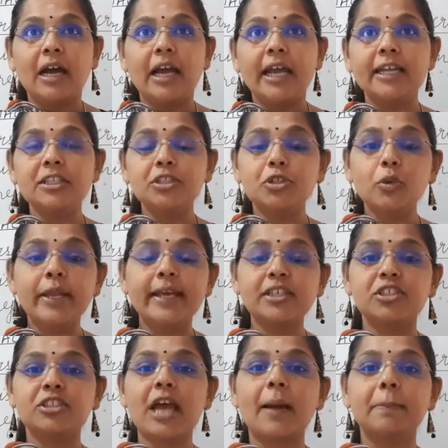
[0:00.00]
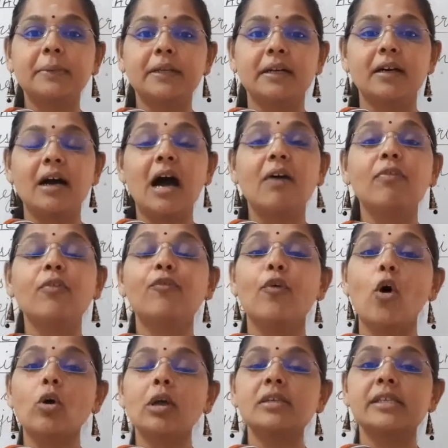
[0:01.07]
In today's chapter, our
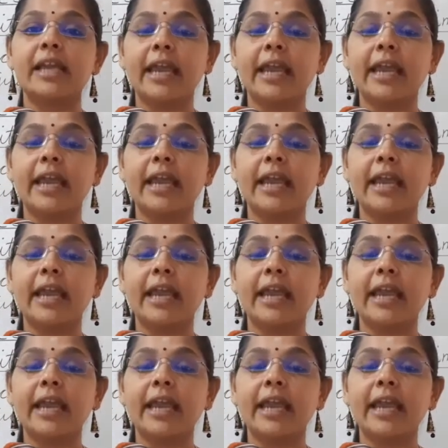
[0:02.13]
focus